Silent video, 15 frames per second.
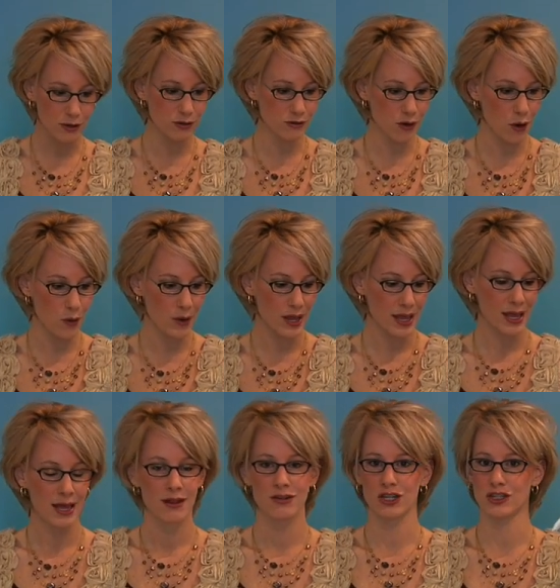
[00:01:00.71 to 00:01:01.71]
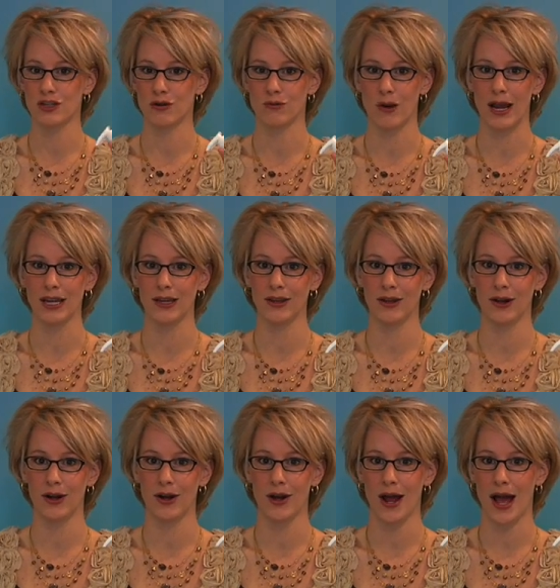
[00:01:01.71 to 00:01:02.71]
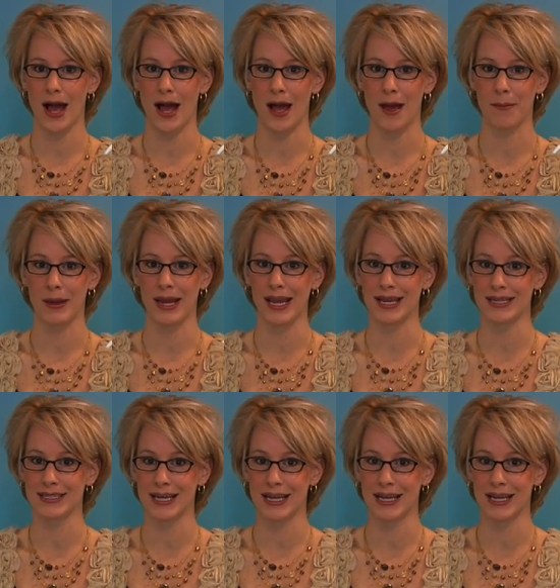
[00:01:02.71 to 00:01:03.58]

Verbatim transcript: So just a regular hand